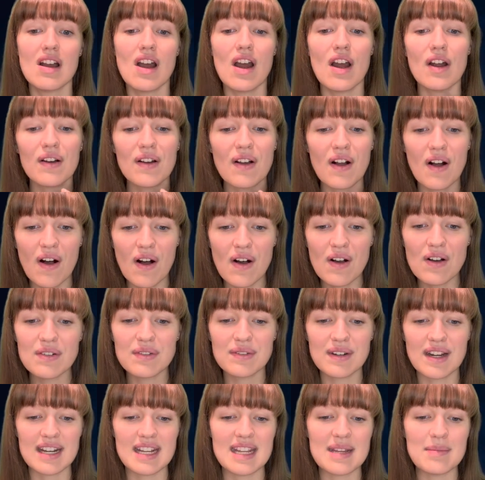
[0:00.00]
are
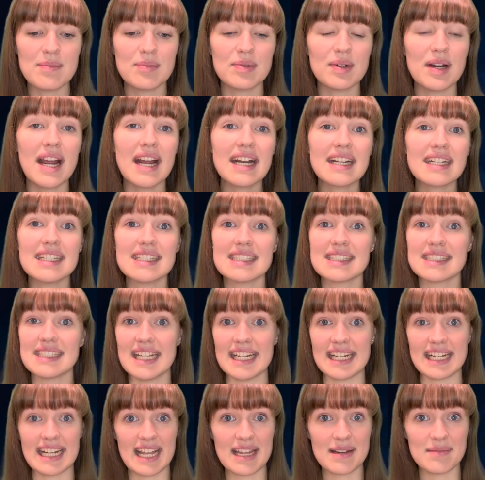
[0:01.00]
already
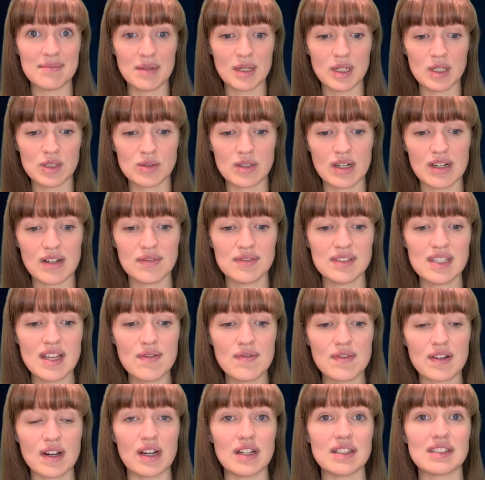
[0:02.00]
practicing administrative
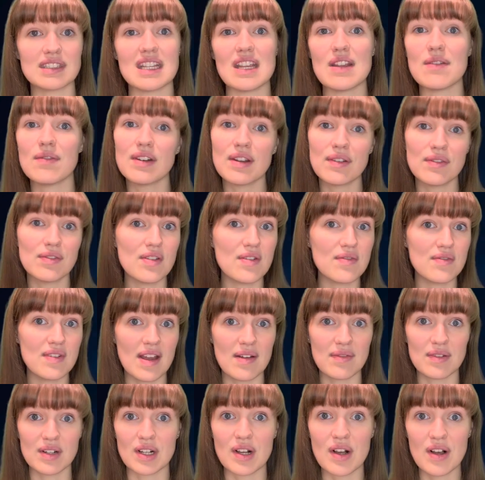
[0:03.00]
safeguards, even if you've
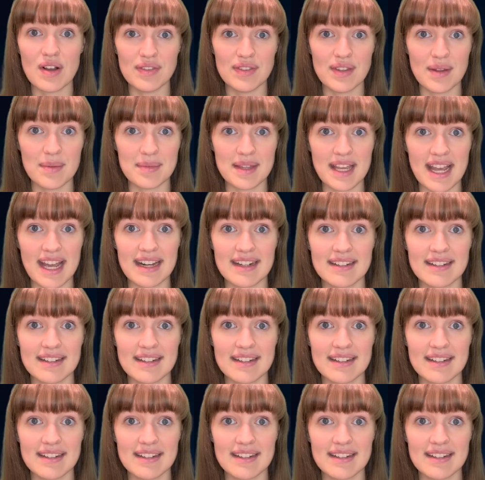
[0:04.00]
never called them that.